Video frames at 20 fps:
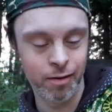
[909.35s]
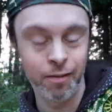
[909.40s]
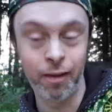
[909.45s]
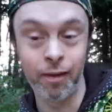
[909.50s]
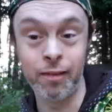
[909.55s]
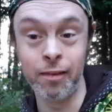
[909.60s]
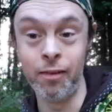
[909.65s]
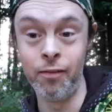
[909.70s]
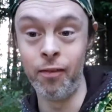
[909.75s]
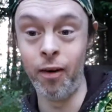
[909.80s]

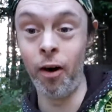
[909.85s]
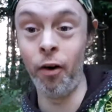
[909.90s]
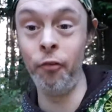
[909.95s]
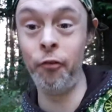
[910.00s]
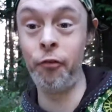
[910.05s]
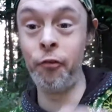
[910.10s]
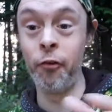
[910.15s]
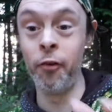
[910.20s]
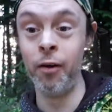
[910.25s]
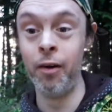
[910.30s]
because it
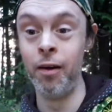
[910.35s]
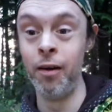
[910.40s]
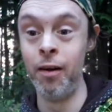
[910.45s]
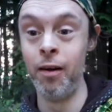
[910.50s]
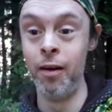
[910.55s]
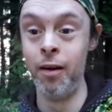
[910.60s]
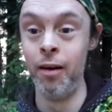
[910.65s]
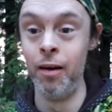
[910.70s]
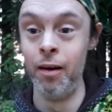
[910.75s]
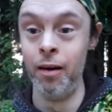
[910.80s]
involves
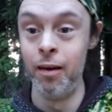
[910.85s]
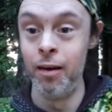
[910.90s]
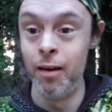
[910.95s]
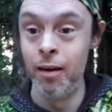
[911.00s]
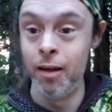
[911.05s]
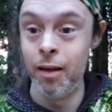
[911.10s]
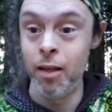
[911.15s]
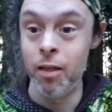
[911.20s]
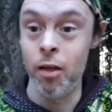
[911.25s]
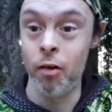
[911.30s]

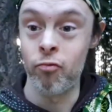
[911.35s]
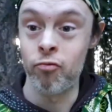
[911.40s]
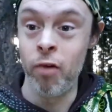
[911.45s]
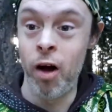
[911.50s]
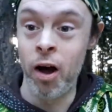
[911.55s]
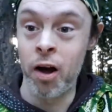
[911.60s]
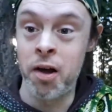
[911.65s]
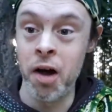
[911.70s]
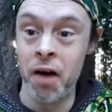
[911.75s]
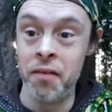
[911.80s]
the
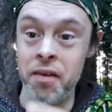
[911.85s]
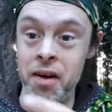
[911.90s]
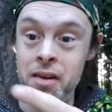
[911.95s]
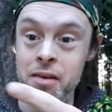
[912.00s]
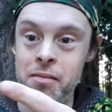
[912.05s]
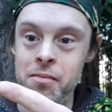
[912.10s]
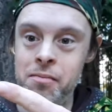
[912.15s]
rock of it.